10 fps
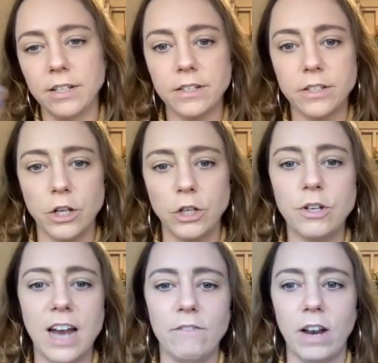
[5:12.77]
So you
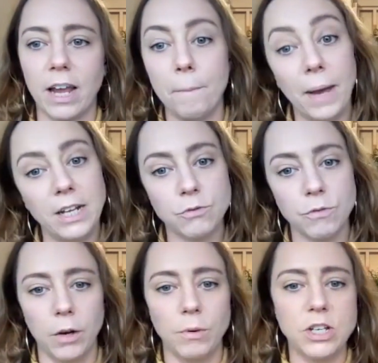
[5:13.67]
can have like a base
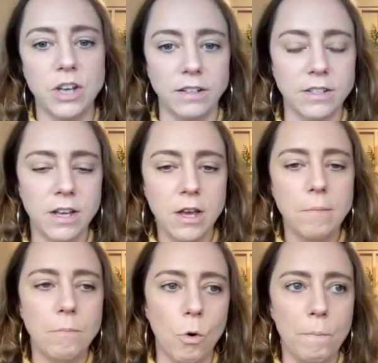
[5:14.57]
runner, which does
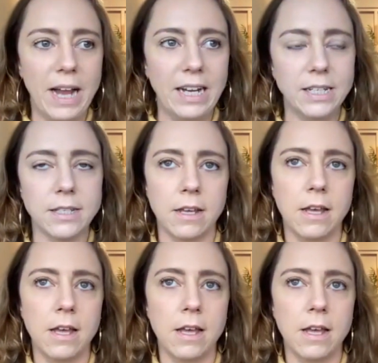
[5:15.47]
more base